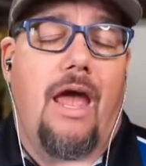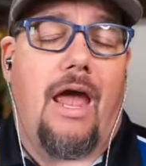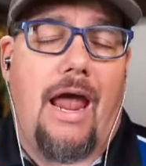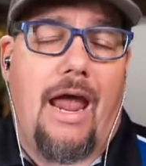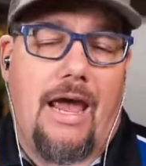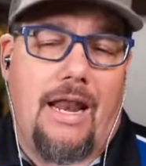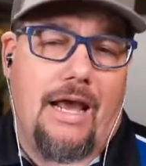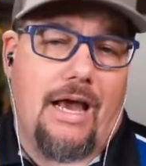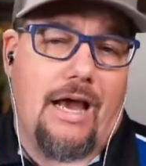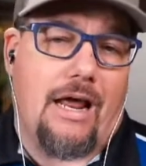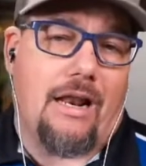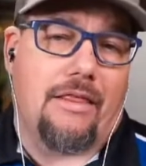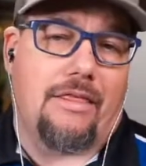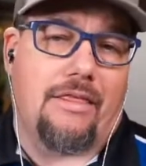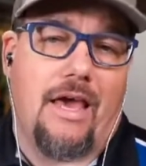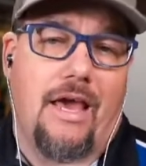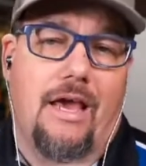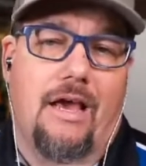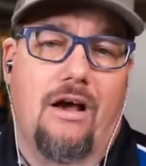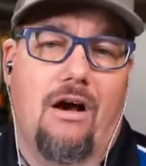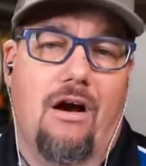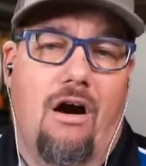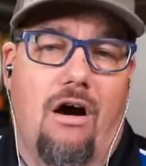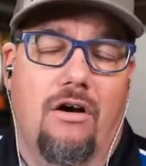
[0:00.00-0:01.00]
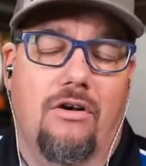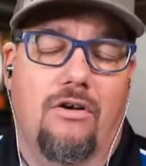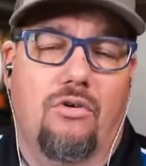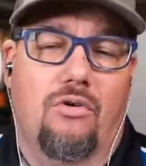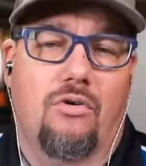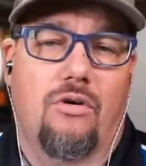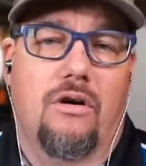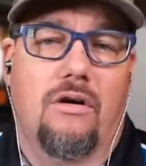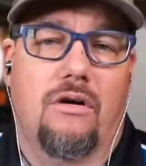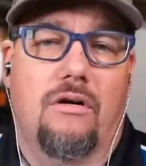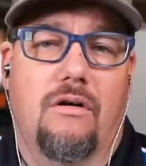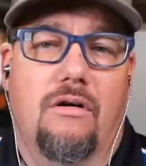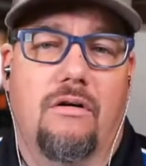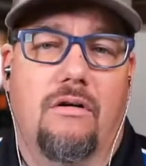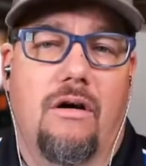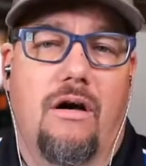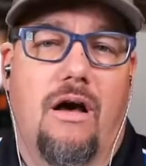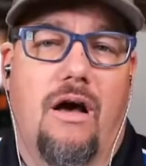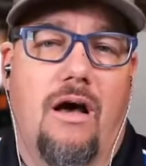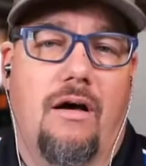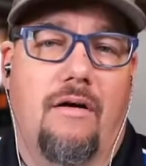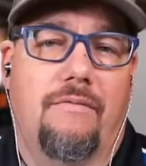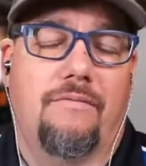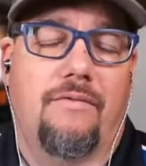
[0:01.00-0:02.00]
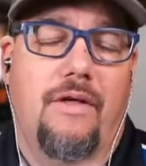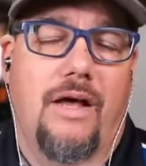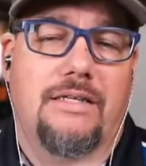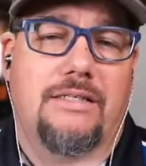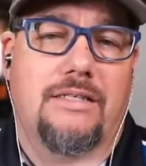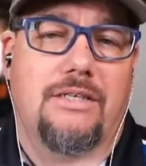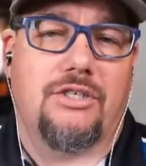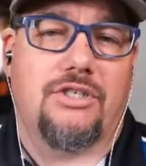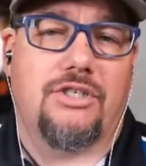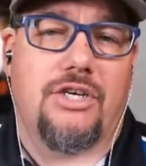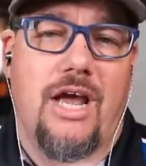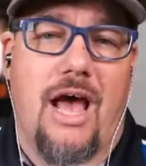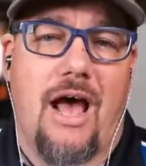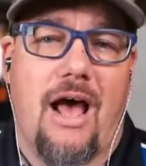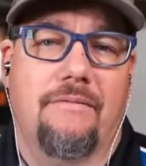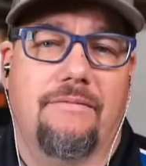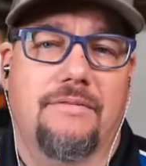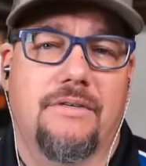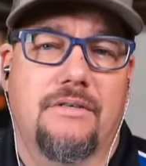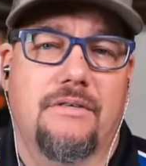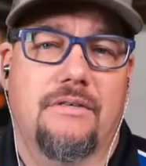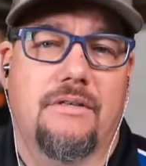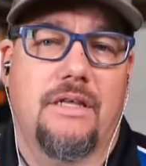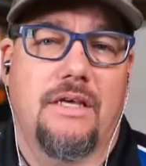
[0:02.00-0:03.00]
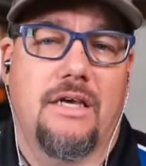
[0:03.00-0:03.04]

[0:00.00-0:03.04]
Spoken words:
And I got to thank Condor Flights and Shafts,